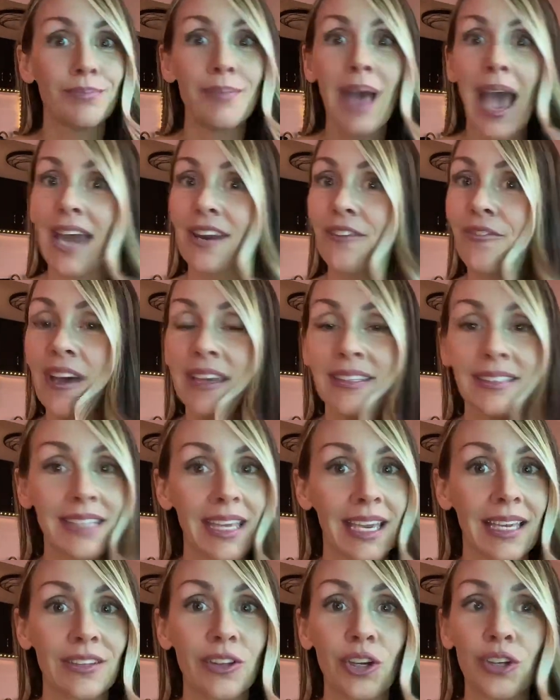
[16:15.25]

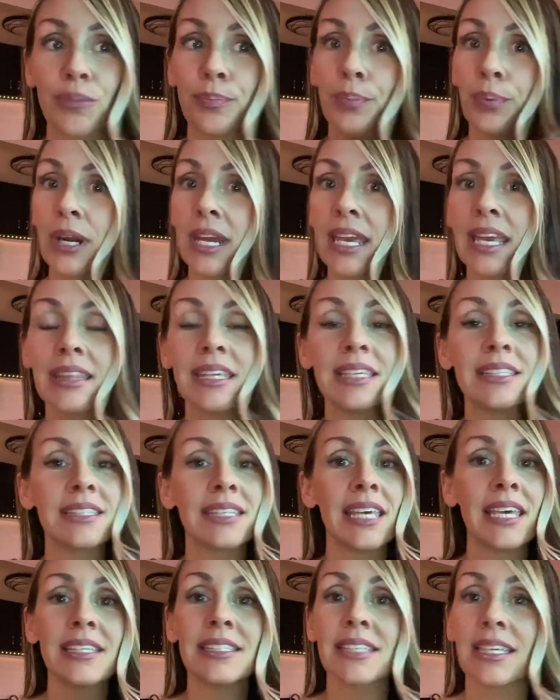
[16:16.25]
manifesting. They're bringing
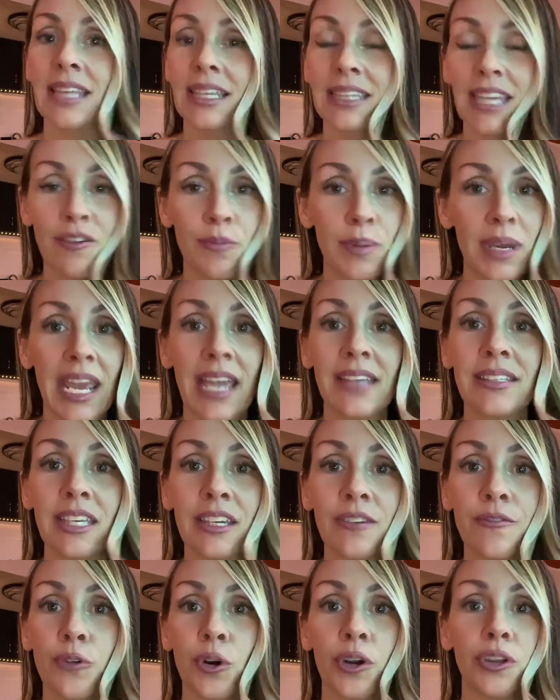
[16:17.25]
these things in that they've been
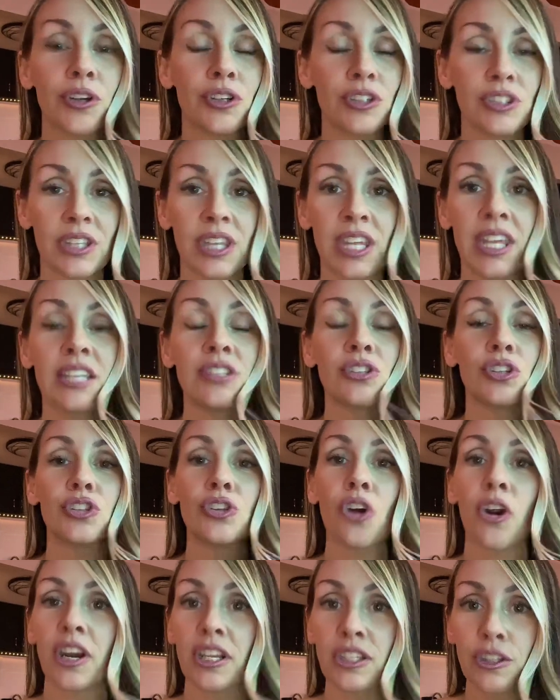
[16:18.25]
asking for. The things are
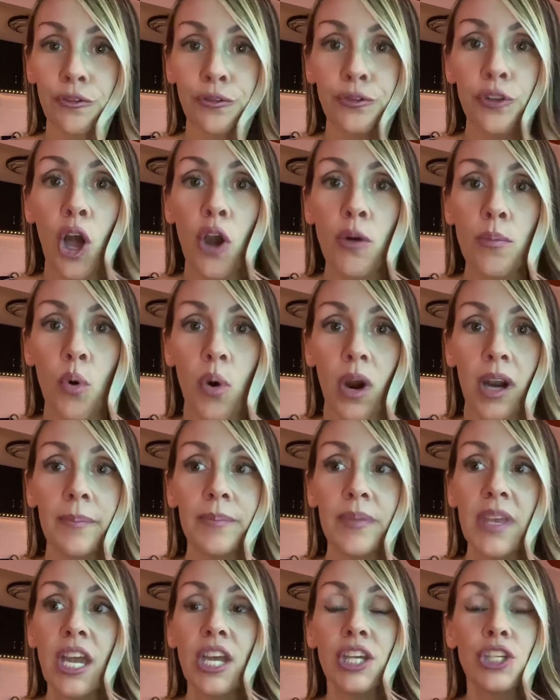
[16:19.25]
starting to flow more.
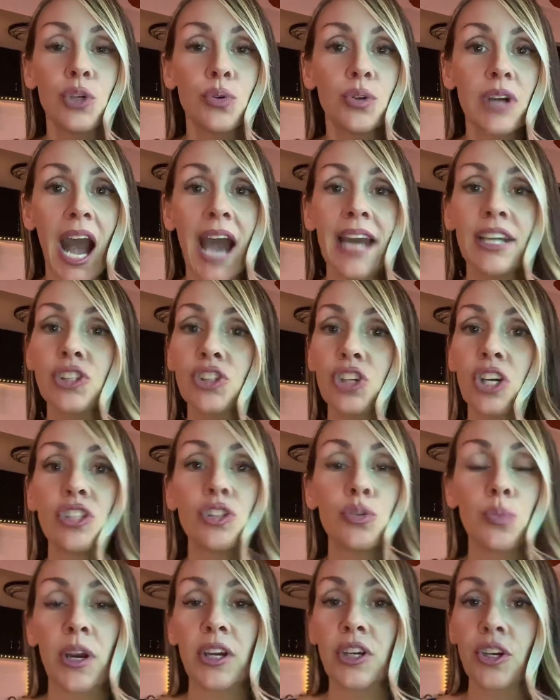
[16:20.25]
You got to
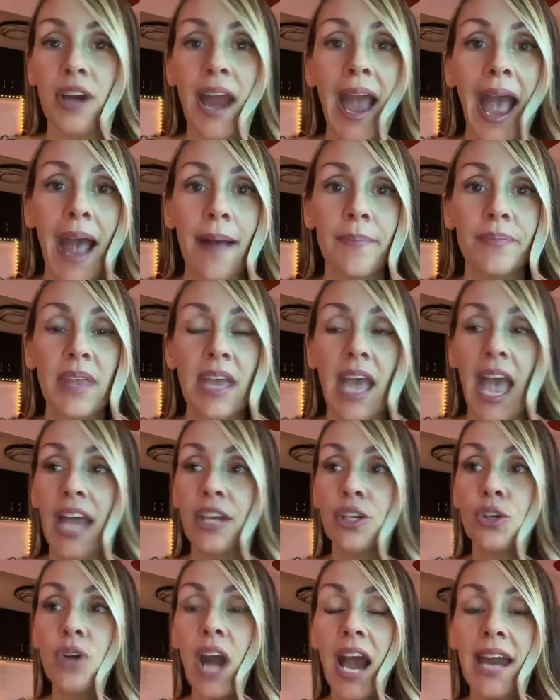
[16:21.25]
trust where you're at,
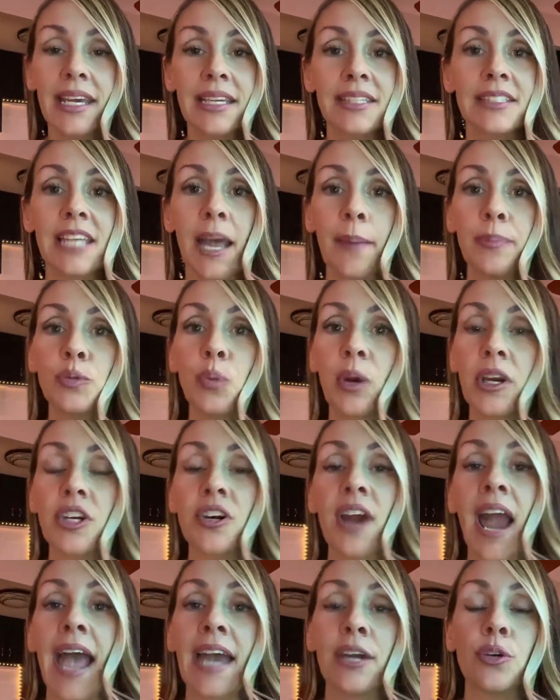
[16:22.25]
and you got to accept where
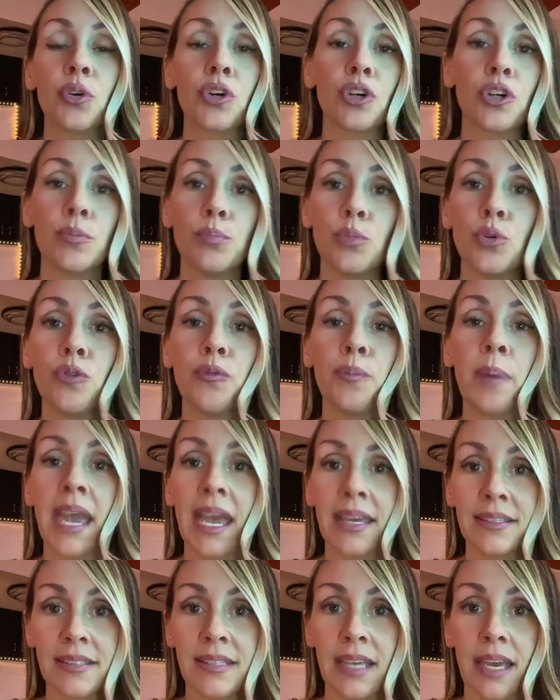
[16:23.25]
you're at in order to move
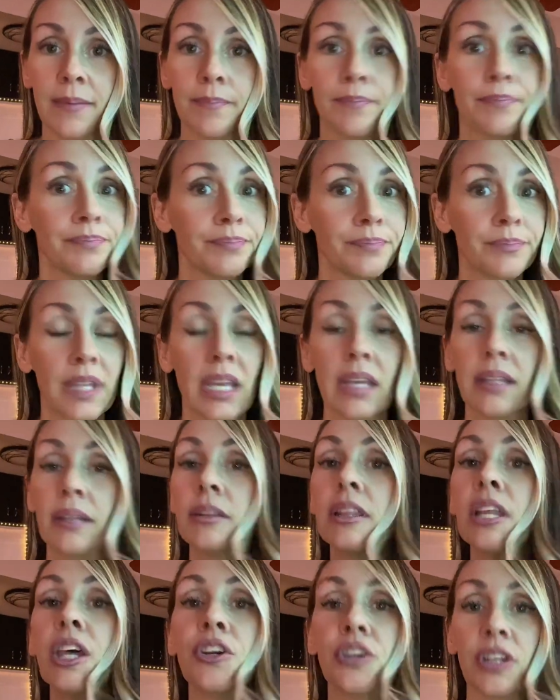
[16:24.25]
past it.
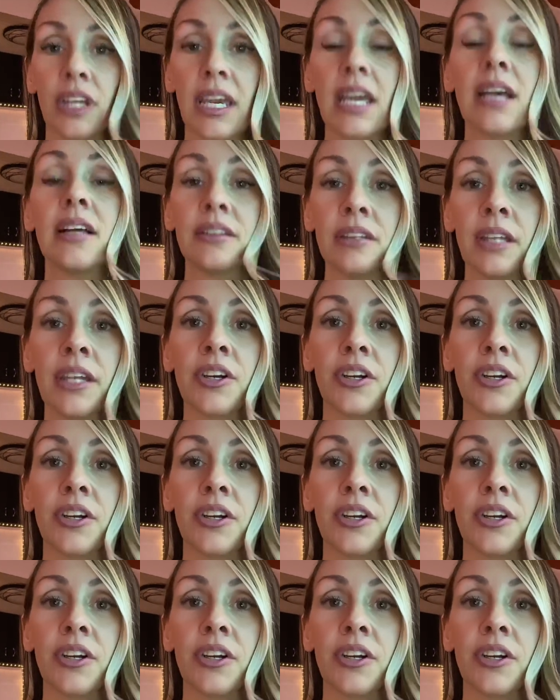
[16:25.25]
Literally.